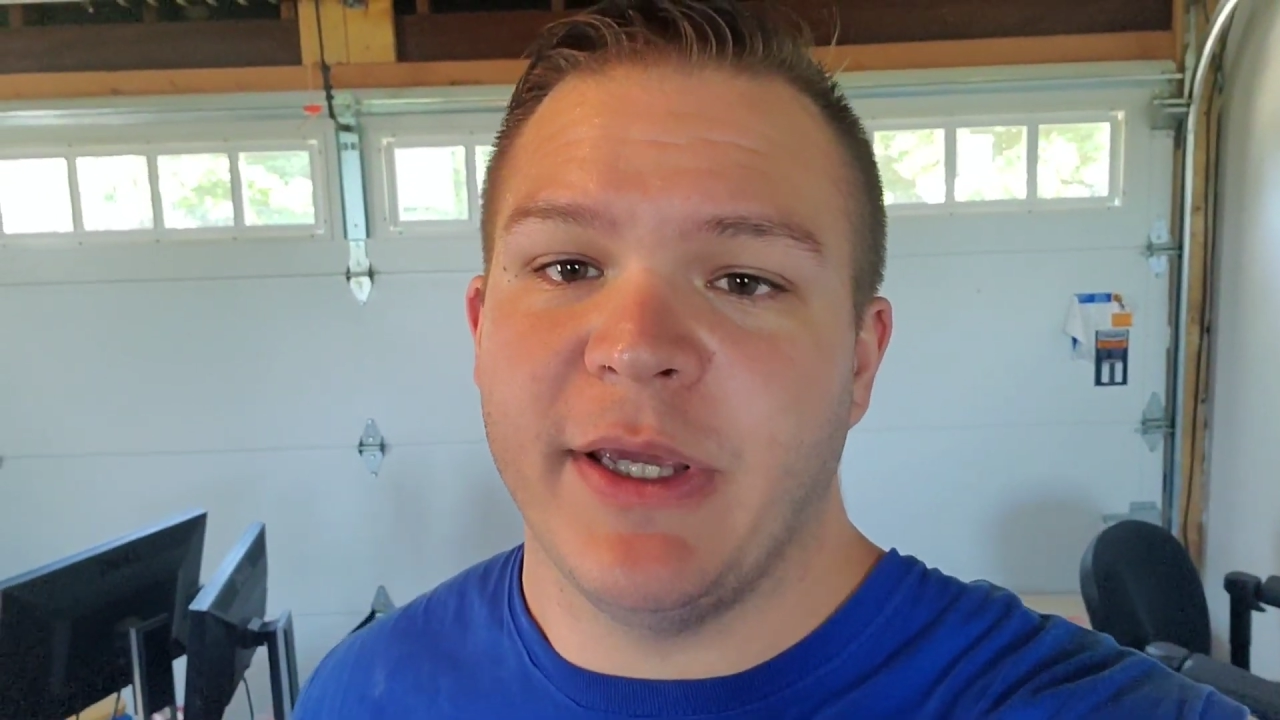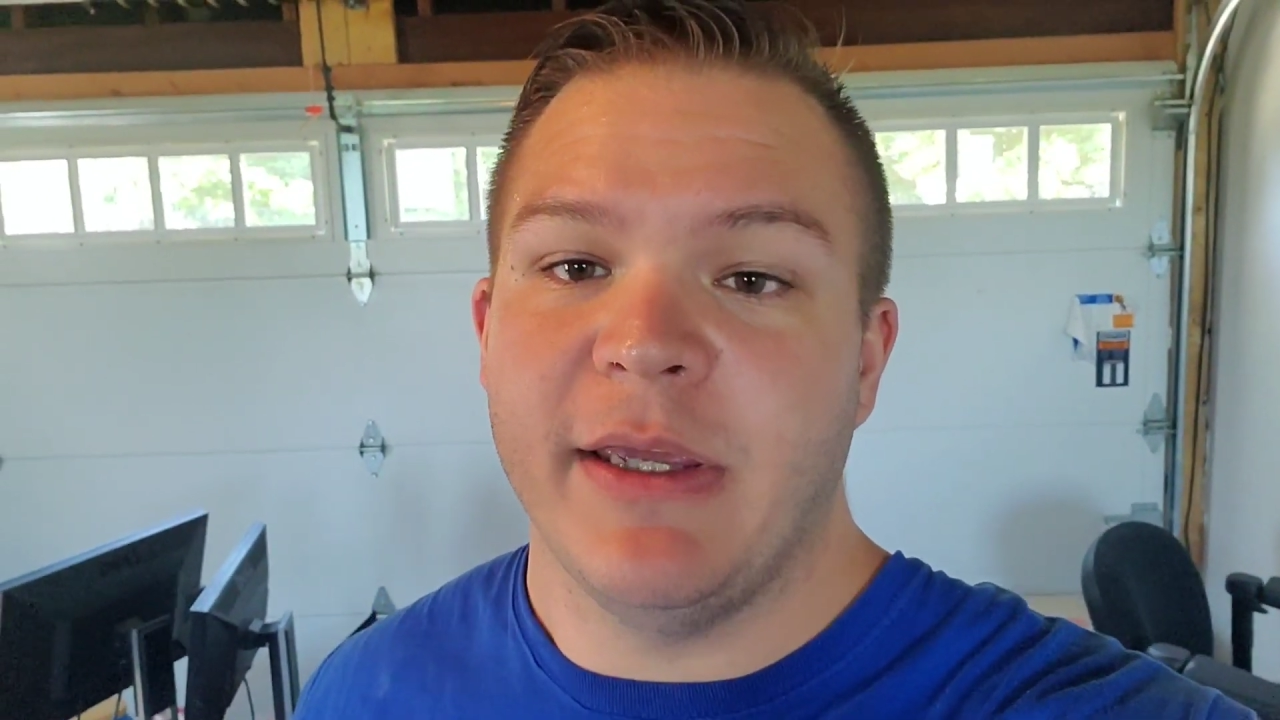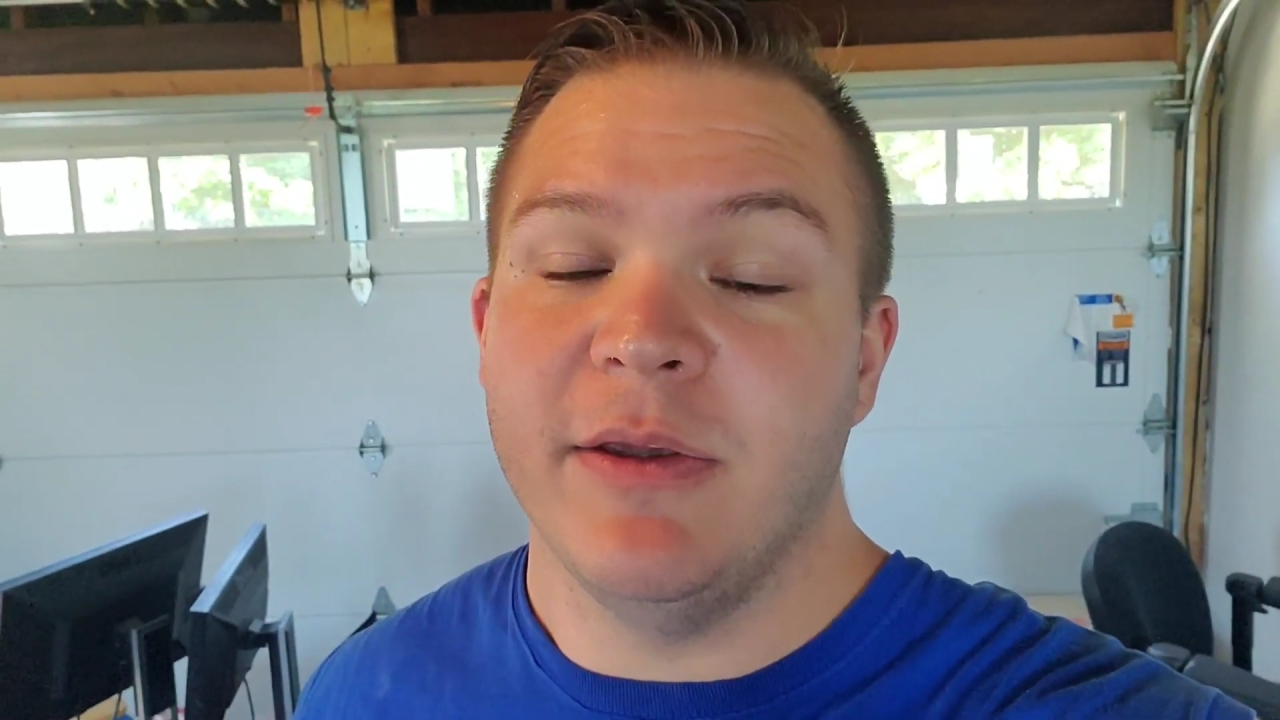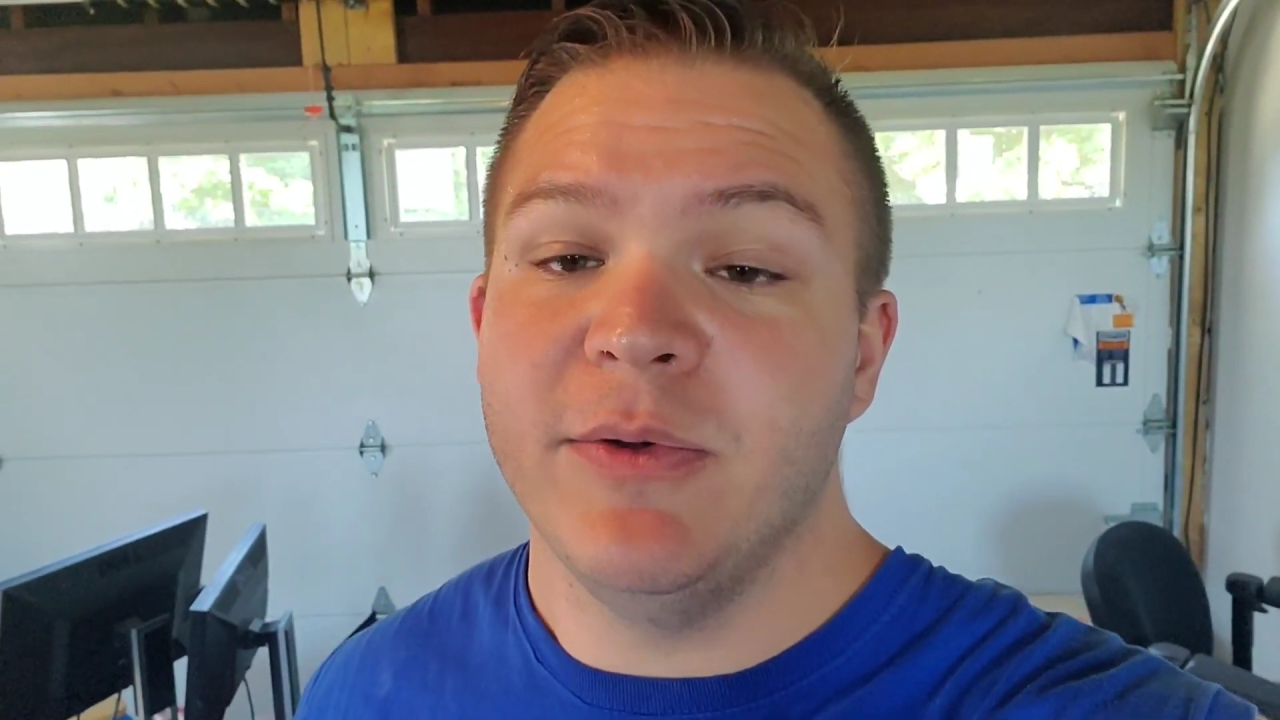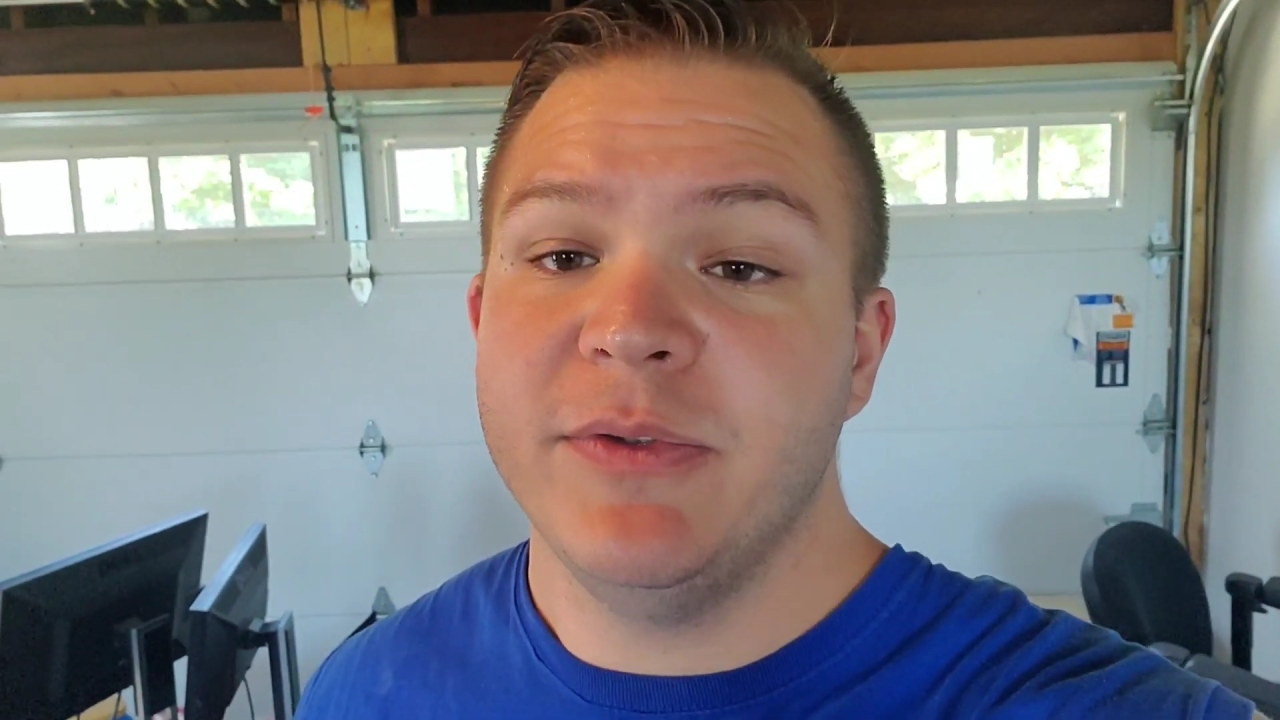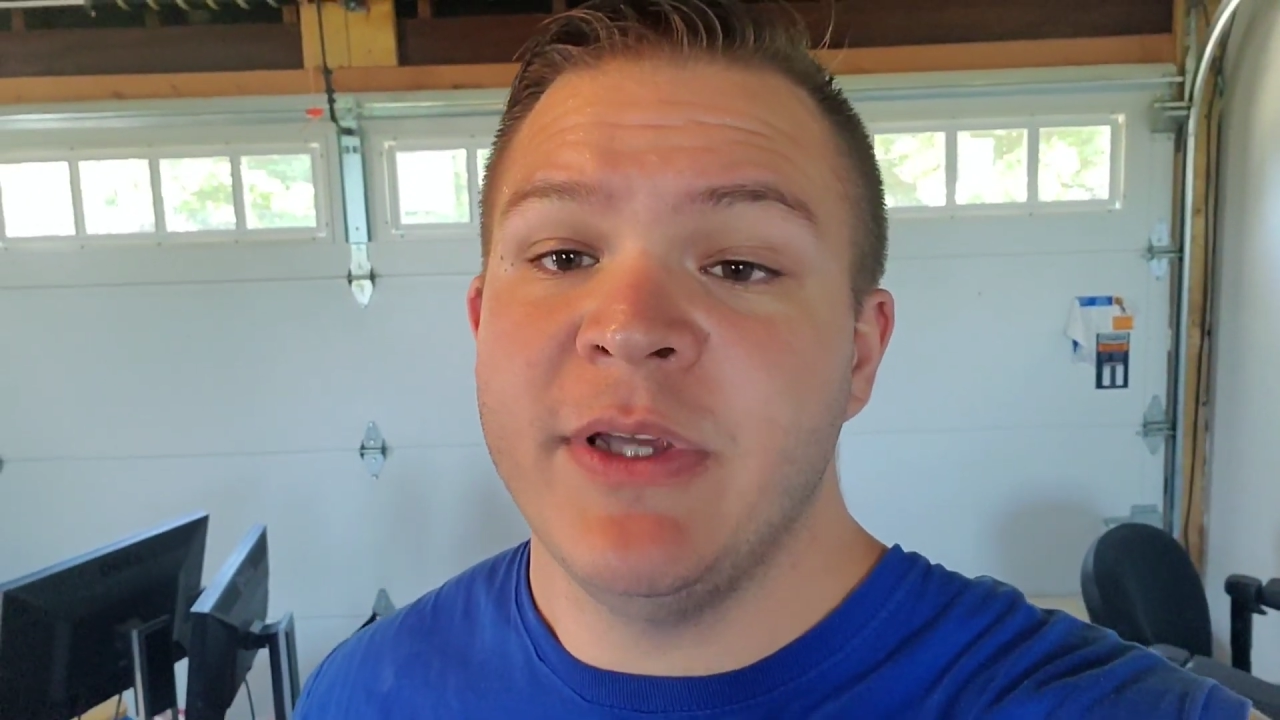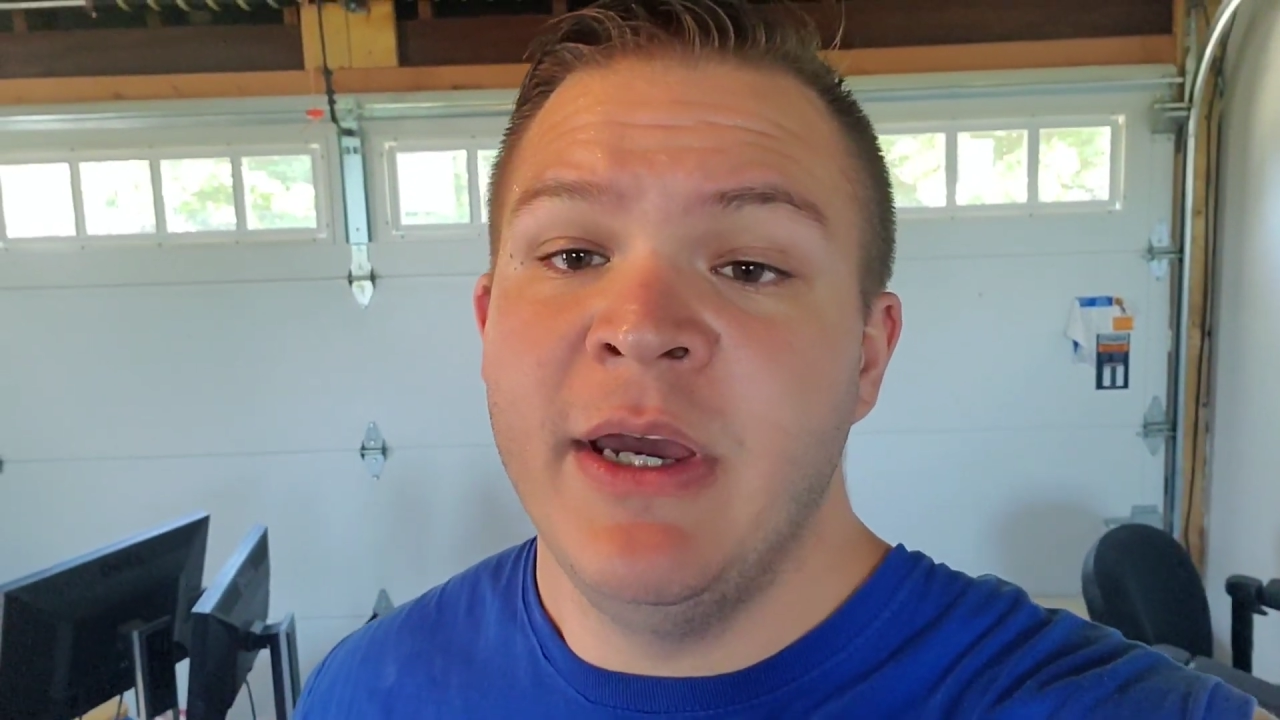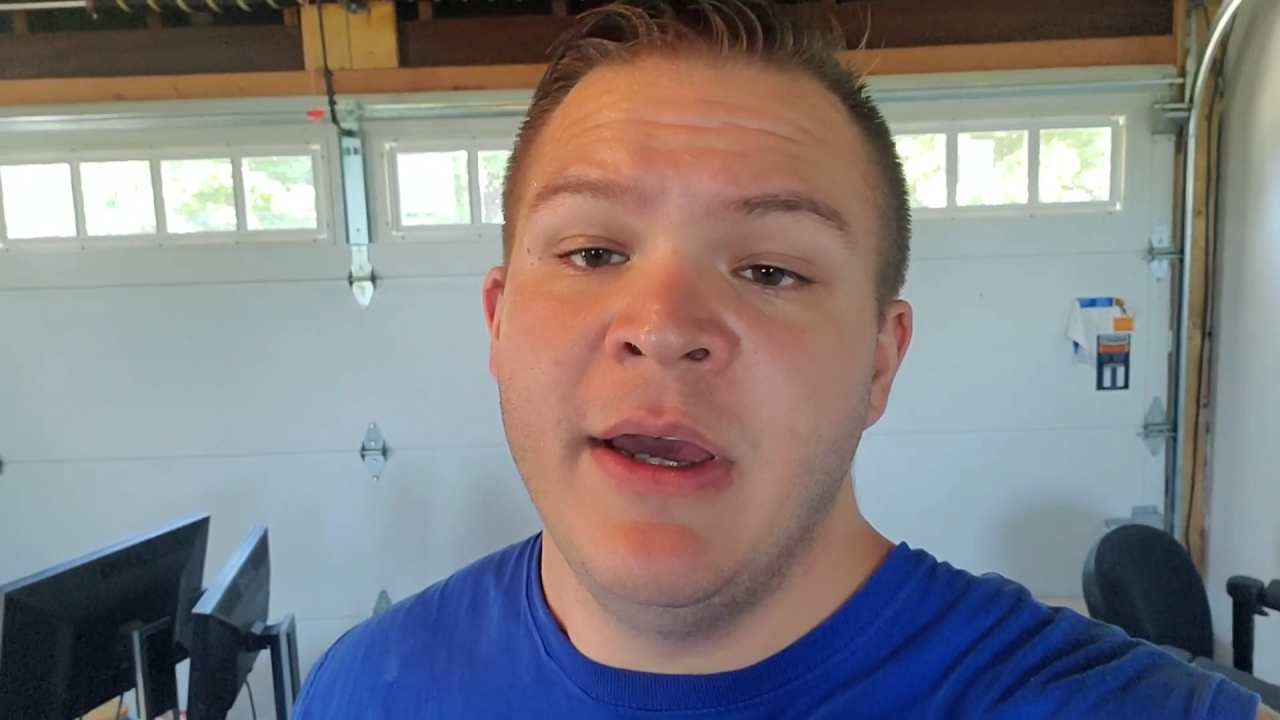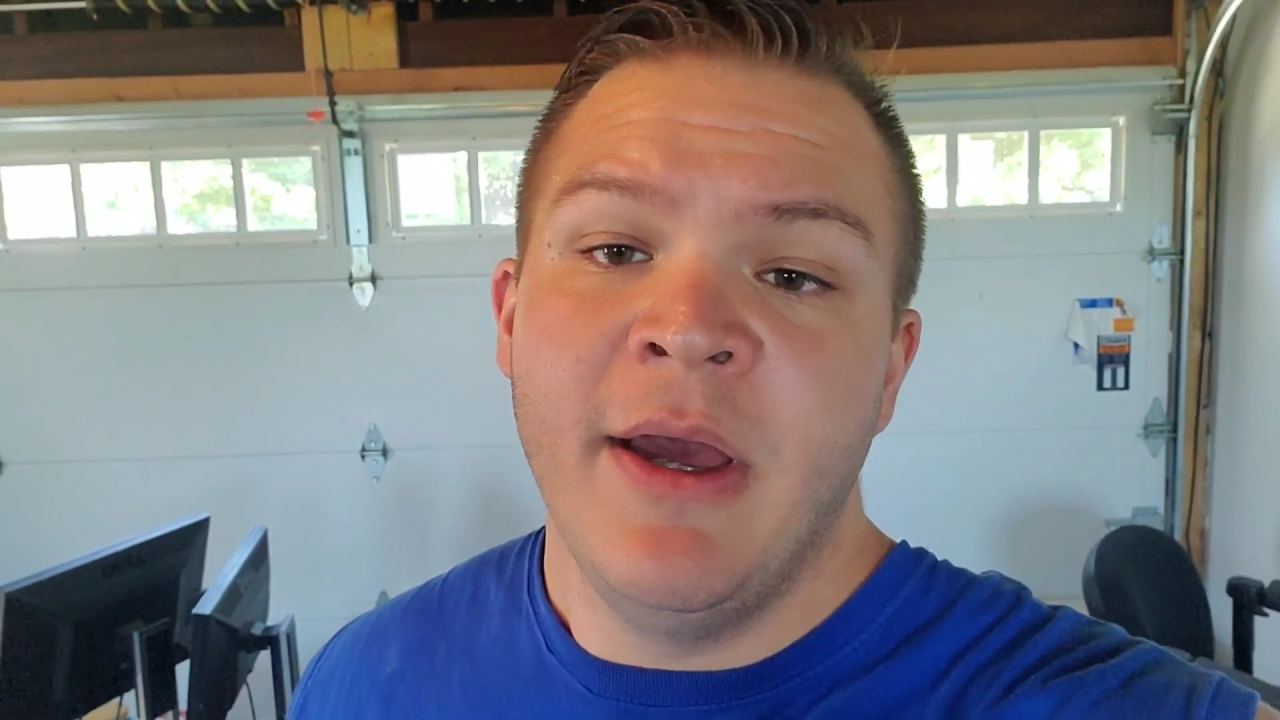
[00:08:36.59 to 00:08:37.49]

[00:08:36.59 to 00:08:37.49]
to get used,